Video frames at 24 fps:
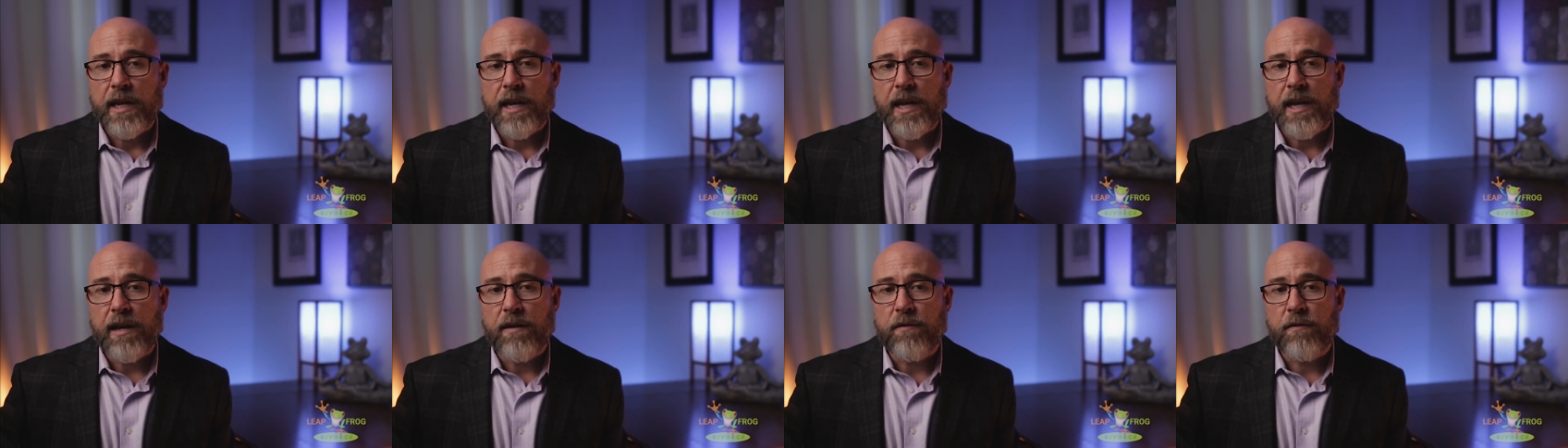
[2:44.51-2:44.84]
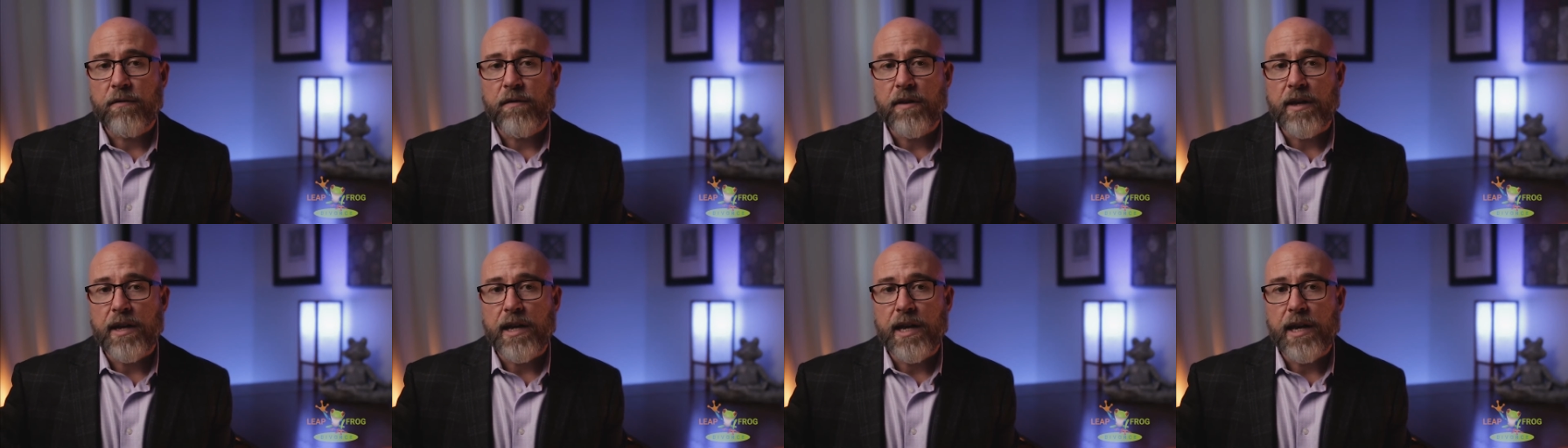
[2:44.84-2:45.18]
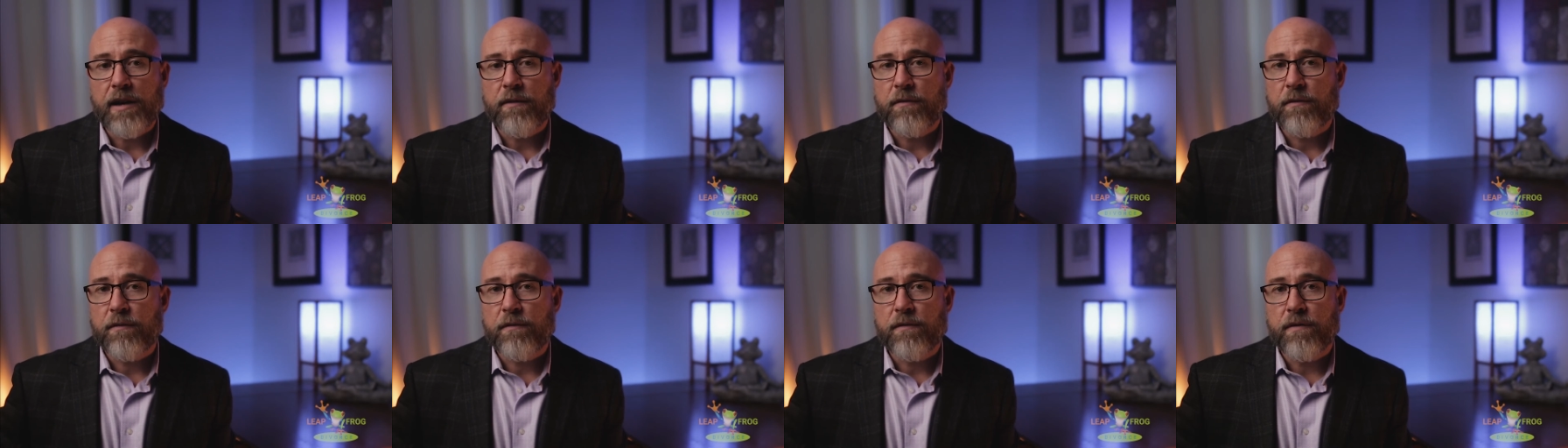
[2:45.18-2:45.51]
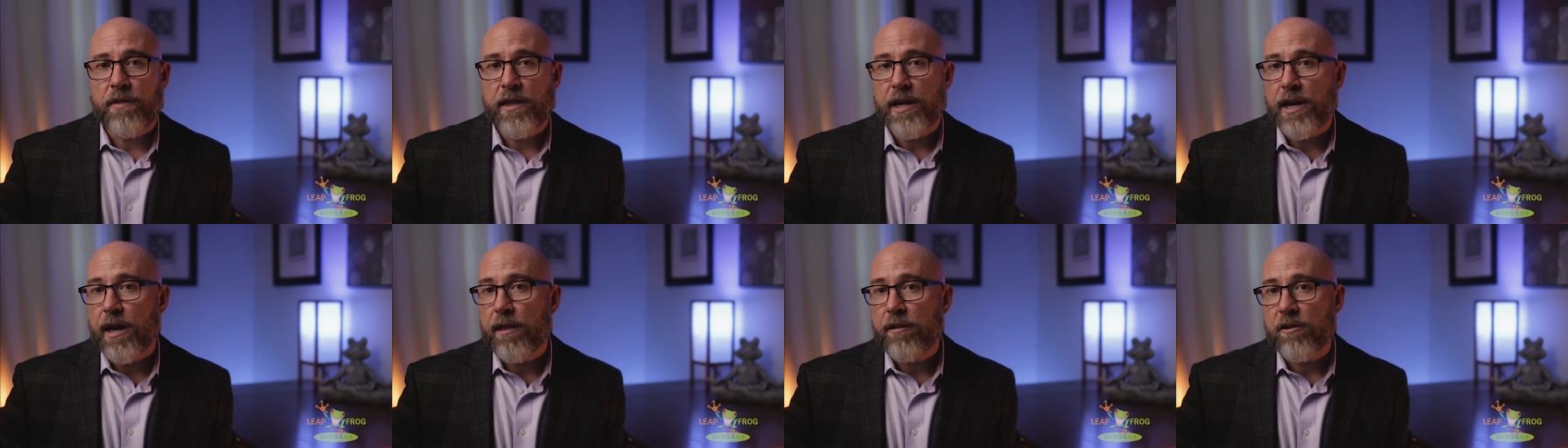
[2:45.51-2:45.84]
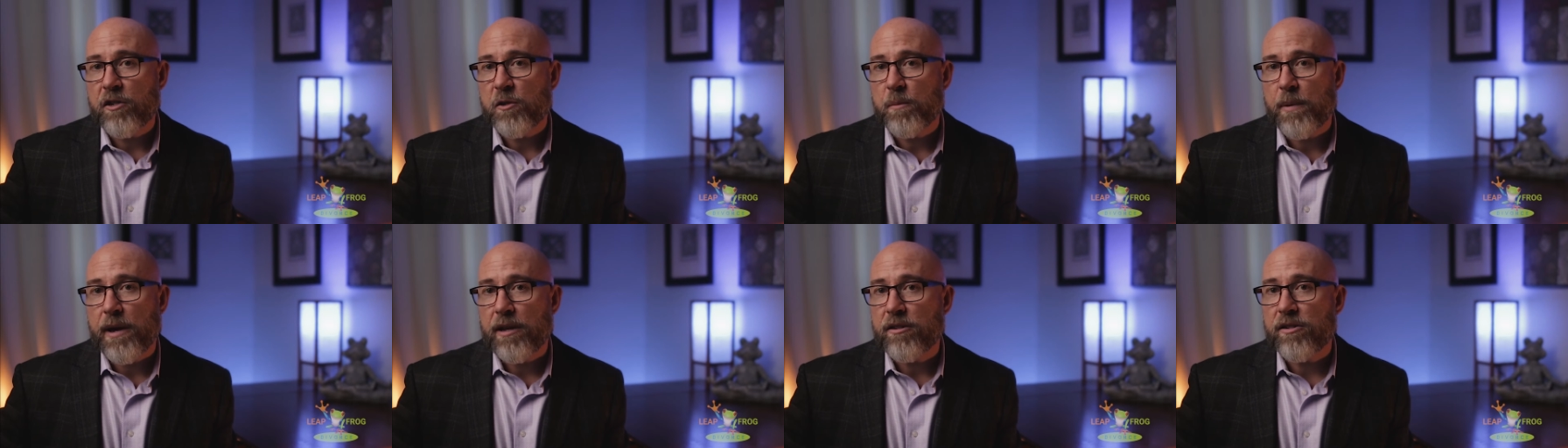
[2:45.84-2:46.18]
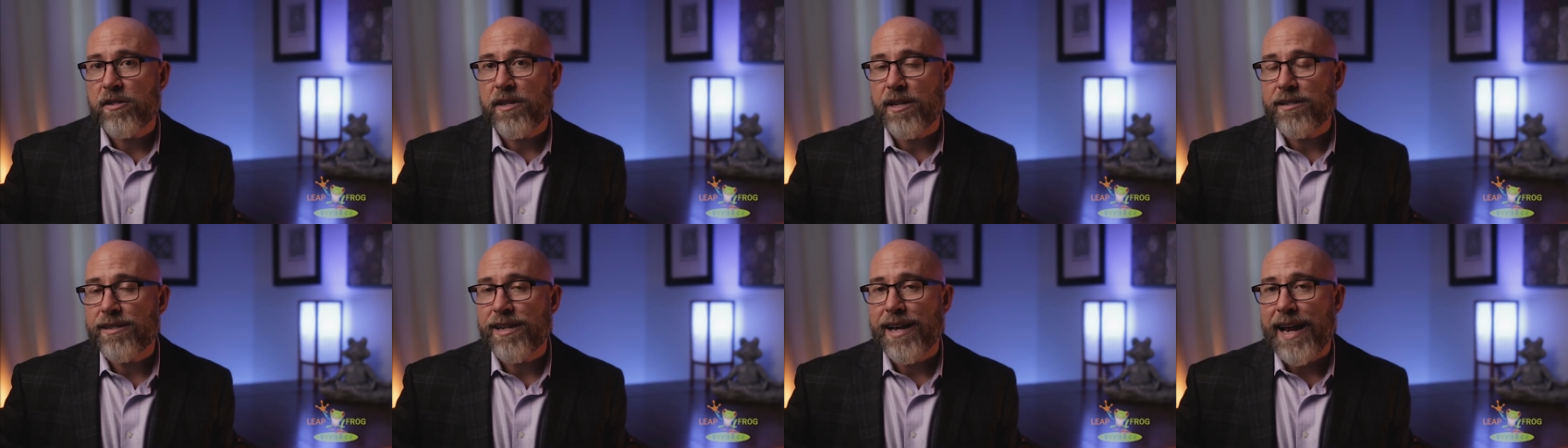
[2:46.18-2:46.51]
If the other spouse
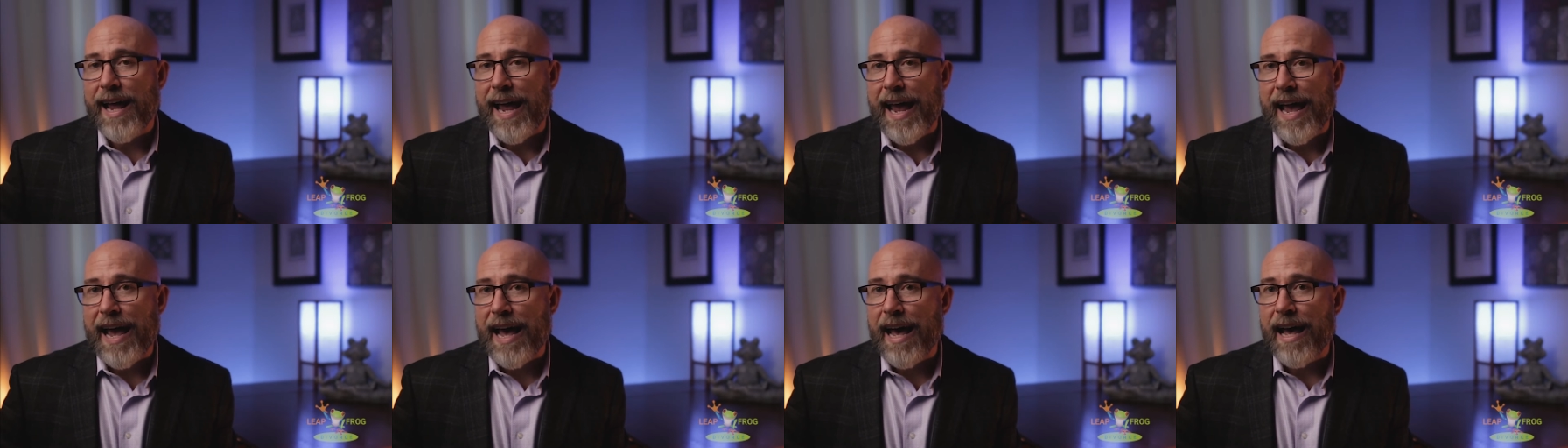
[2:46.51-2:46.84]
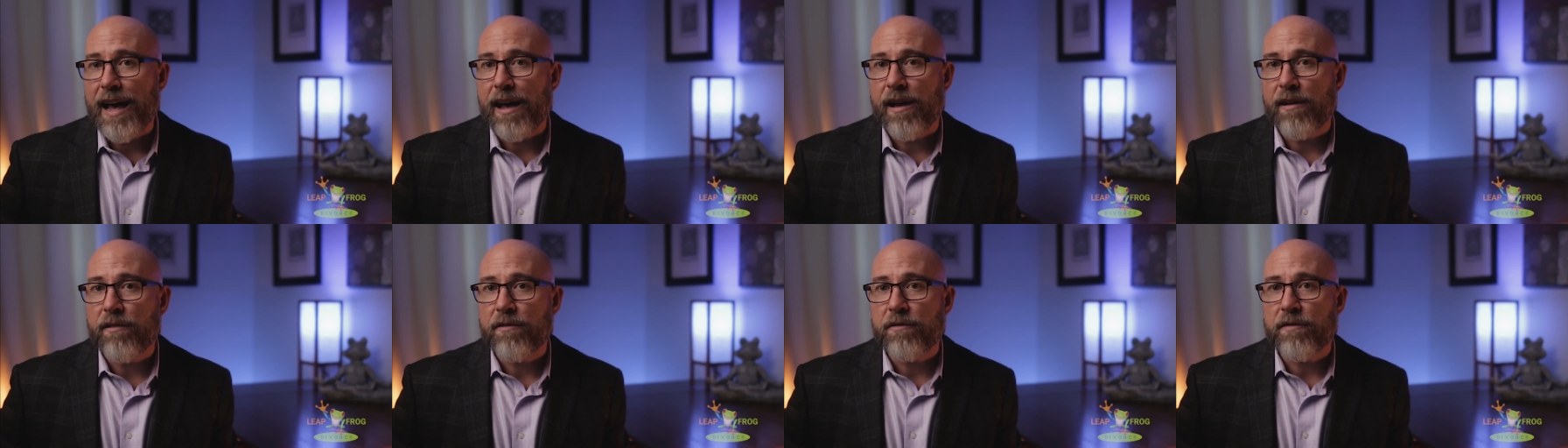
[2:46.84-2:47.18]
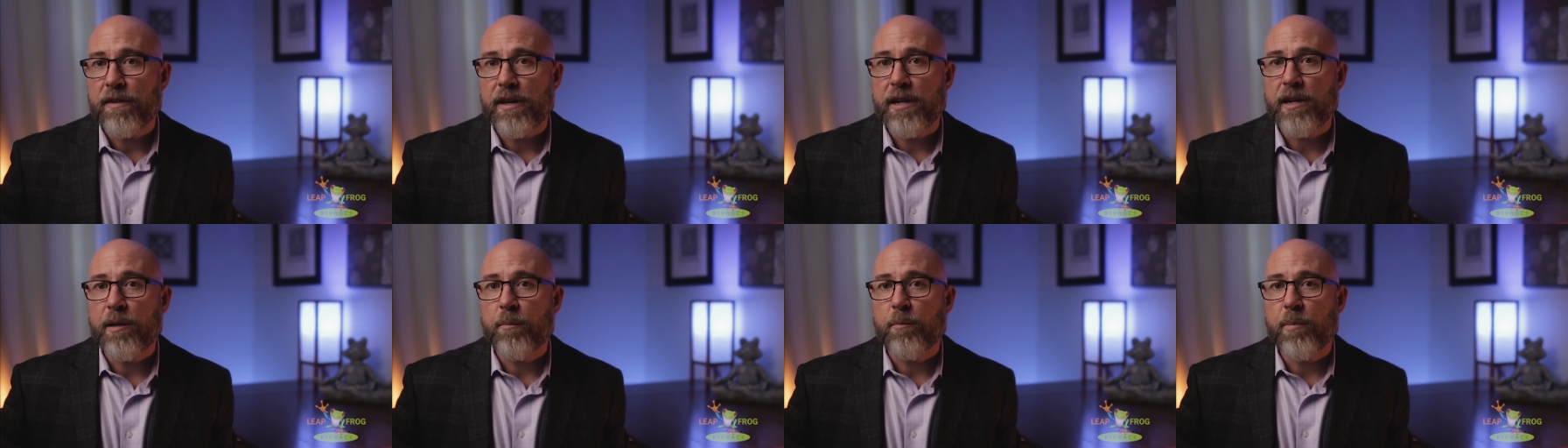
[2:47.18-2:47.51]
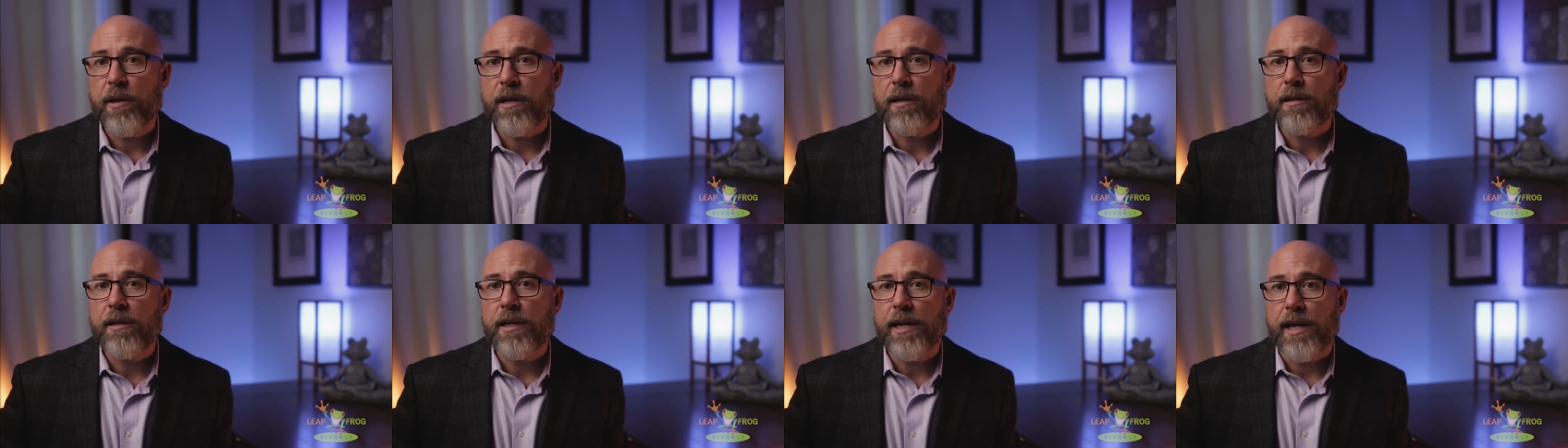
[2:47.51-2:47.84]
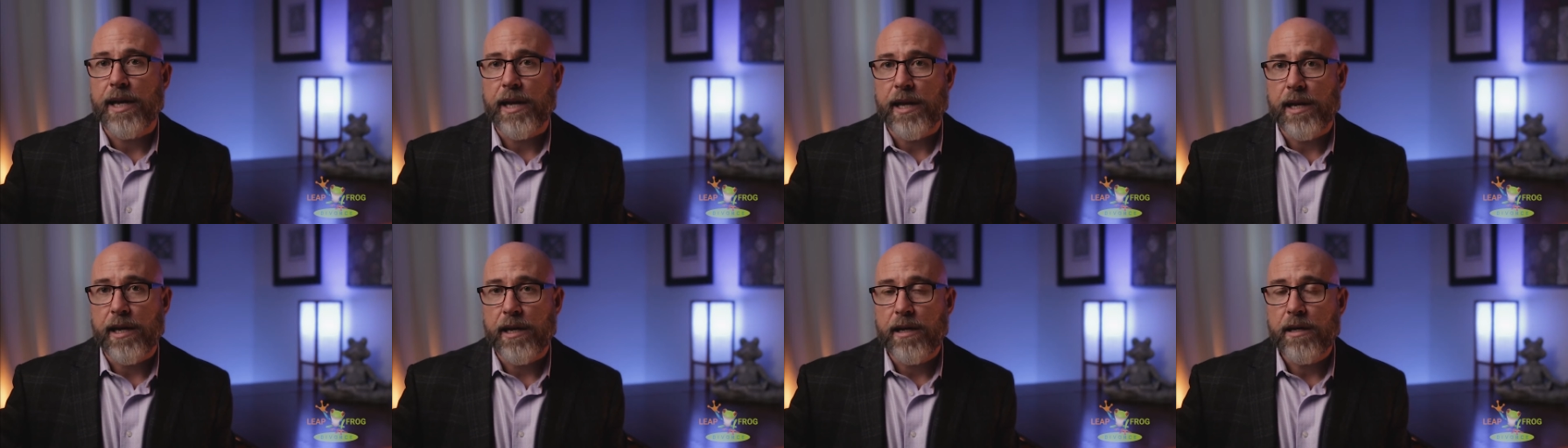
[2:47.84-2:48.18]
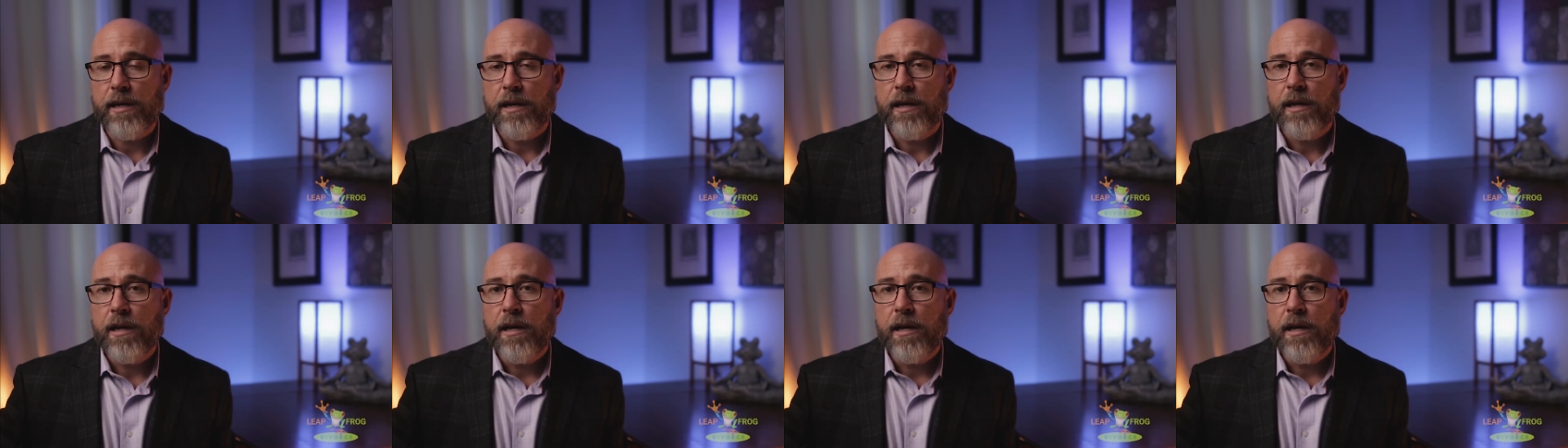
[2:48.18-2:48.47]
doesn't have an ability